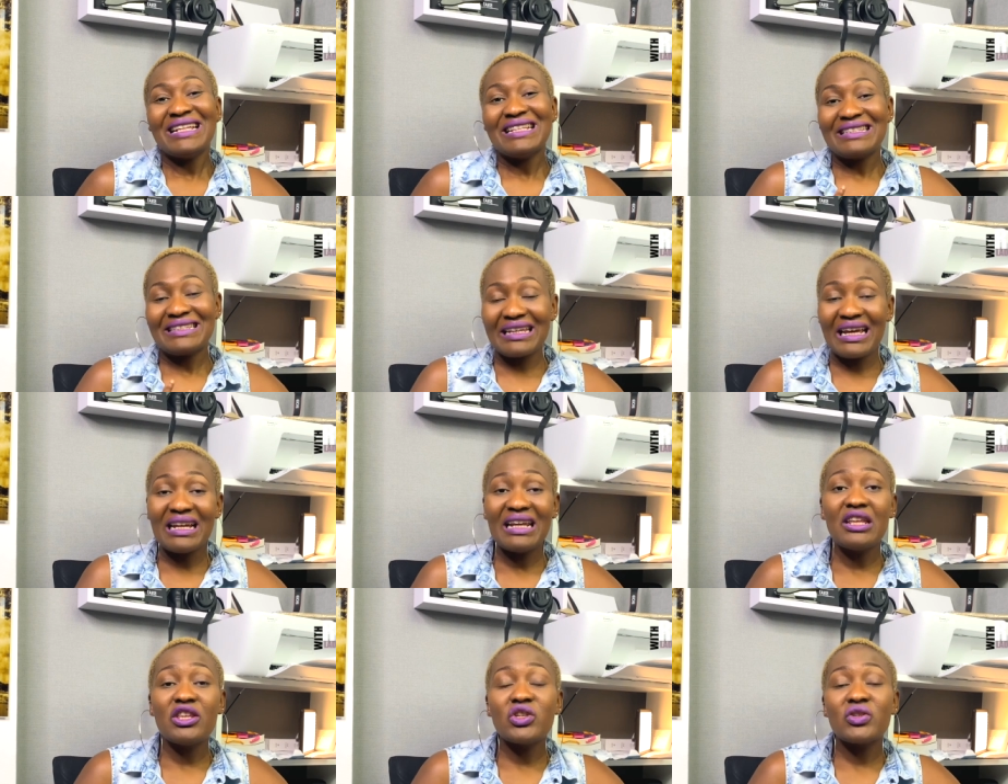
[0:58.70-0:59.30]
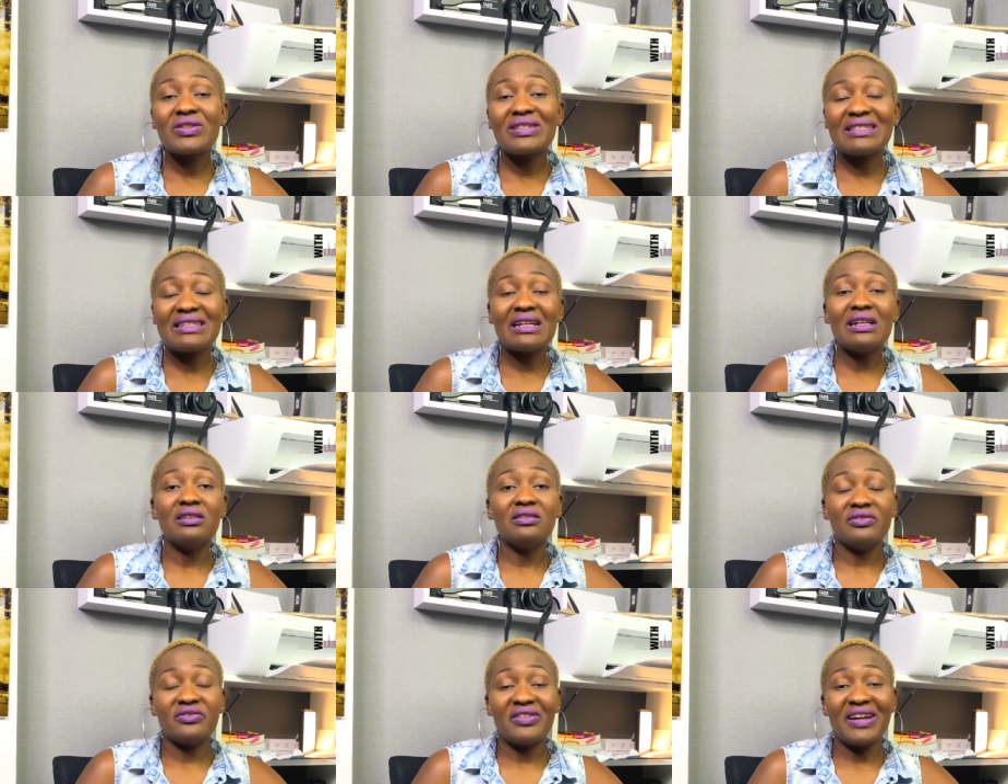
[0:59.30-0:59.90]
Telling
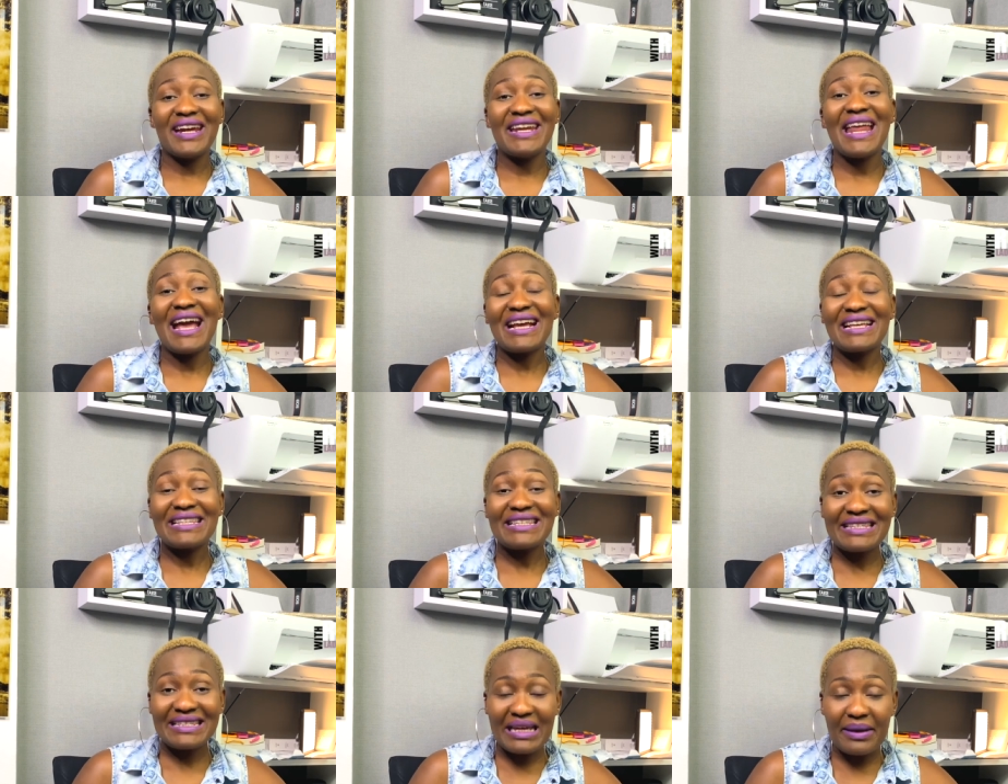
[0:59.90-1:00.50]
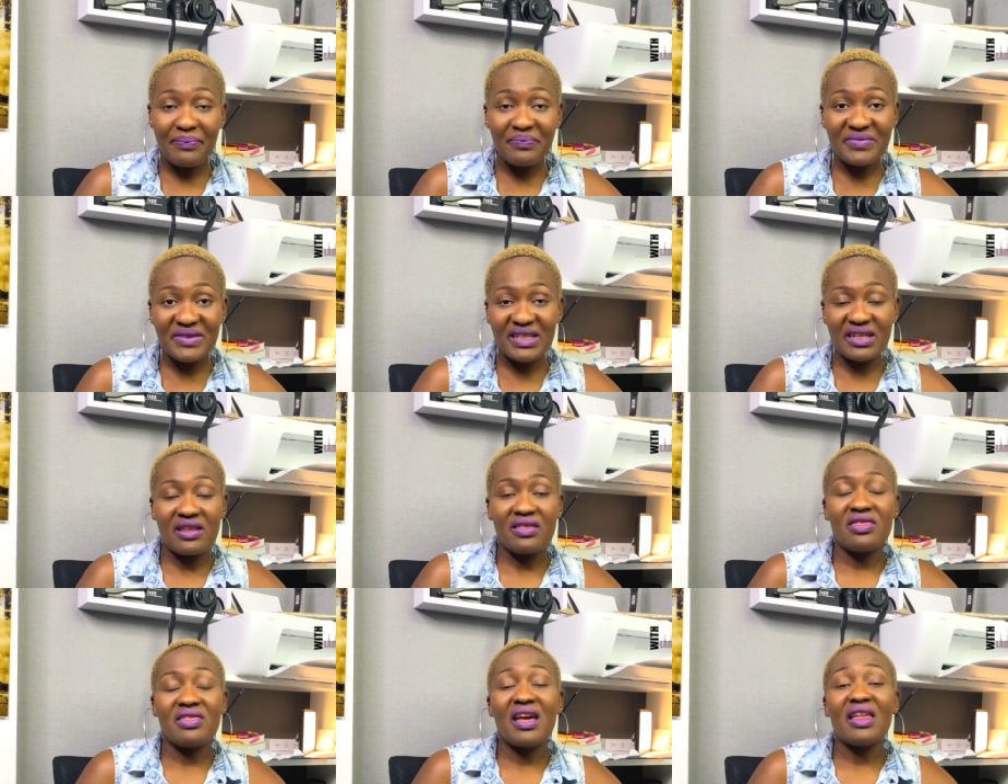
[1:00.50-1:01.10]
yourself and
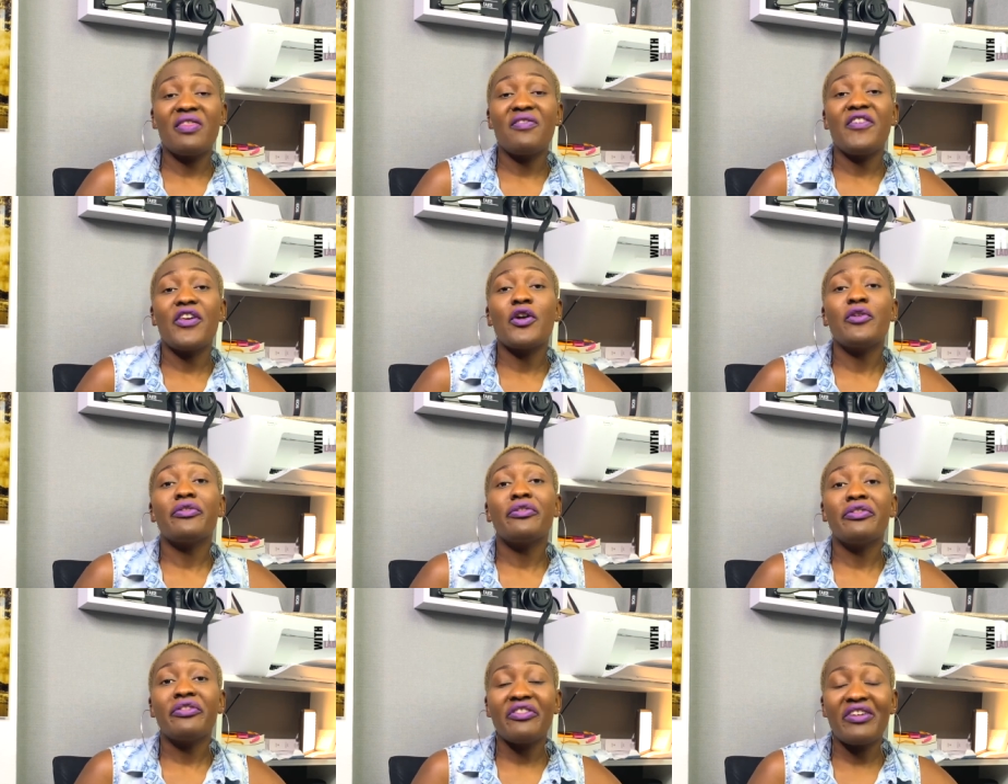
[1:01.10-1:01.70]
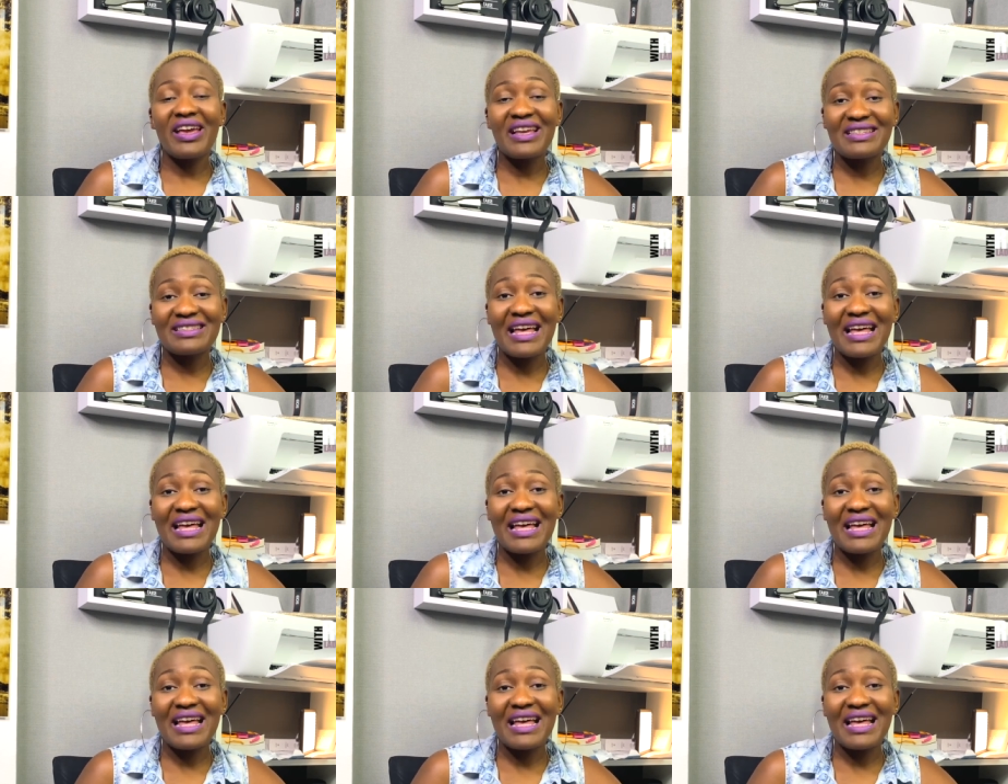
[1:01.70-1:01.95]
accepting that there are things